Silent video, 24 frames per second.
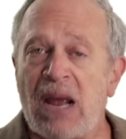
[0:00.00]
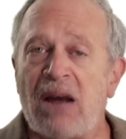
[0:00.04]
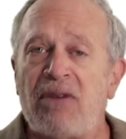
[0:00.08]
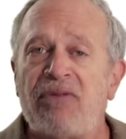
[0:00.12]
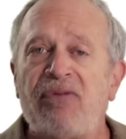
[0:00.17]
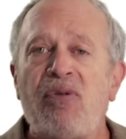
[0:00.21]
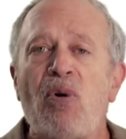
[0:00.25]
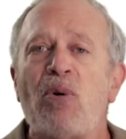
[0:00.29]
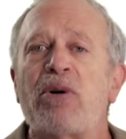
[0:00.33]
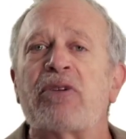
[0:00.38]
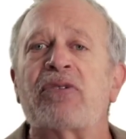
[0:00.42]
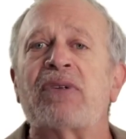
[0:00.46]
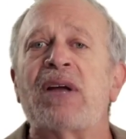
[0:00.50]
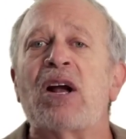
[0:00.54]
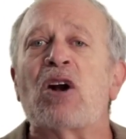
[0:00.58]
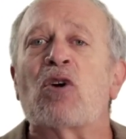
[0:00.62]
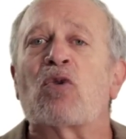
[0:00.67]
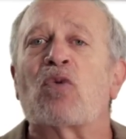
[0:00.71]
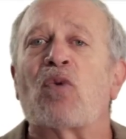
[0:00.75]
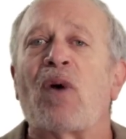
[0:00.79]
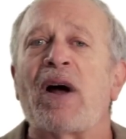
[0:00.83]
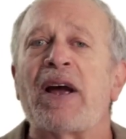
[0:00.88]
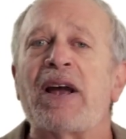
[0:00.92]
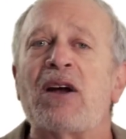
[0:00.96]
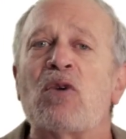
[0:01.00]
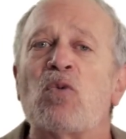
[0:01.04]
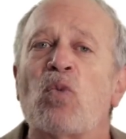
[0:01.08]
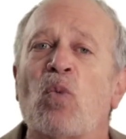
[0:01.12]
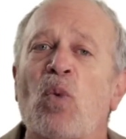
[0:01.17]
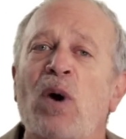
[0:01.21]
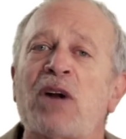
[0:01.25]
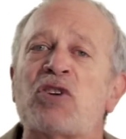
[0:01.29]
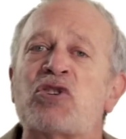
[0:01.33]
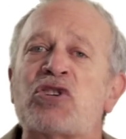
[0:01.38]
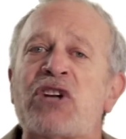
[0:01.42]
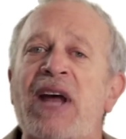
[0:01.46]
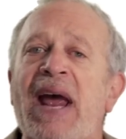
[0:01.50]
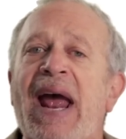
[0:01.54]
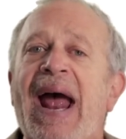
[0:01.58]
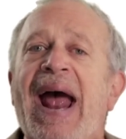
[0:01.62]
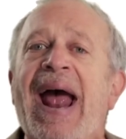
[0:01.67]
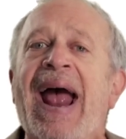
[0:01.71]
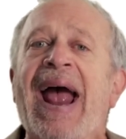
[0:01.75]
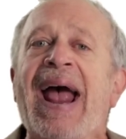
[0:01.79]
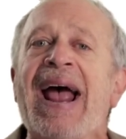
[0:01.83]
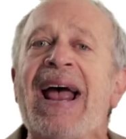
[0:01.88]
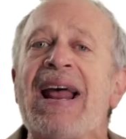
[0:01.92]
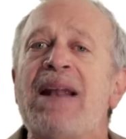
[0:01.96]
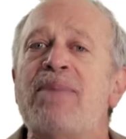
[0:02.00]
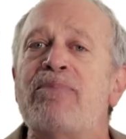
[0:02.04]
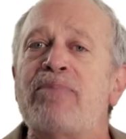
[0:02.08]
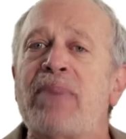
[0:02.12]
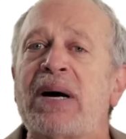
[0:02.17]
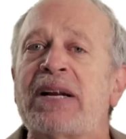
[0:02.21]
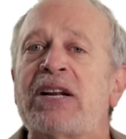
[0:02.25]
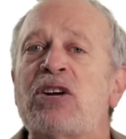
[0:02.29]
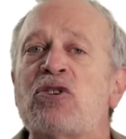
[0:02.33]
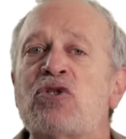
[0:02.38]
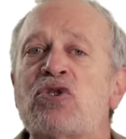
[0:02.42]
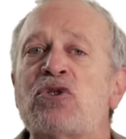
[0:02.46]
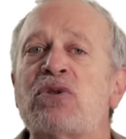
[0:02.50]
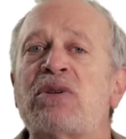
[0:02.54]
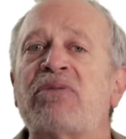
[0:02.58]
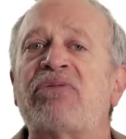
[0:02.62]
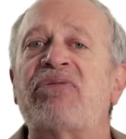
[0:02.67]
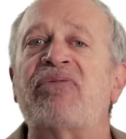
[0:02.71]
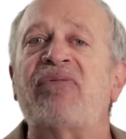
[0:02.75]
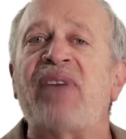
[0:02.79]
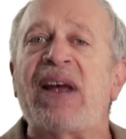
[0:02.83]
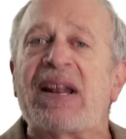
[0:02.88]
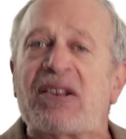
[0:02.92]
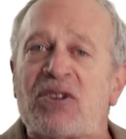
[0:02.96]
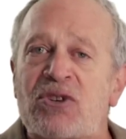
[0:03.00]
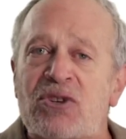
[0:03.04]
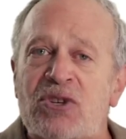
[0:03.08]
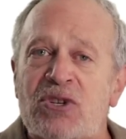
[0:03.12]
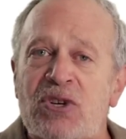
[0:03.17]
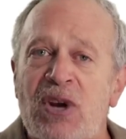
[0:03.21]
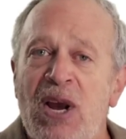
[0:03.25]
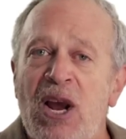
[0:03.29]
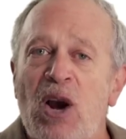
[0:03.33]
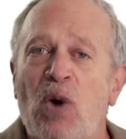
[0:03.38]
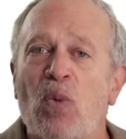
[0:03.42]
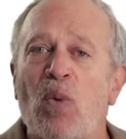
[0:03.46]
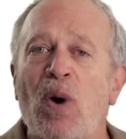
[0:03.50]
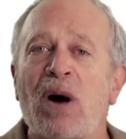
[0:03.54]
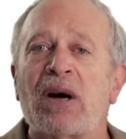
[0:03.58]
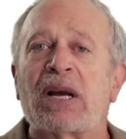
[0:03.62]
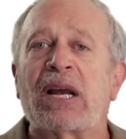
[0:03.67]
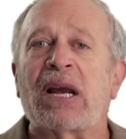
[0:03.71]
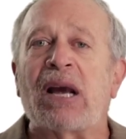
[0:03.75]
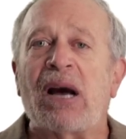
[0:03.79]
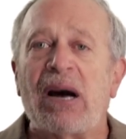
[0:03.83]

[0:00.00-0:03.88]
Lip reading: Fourth, Ryan wants to add money to defense while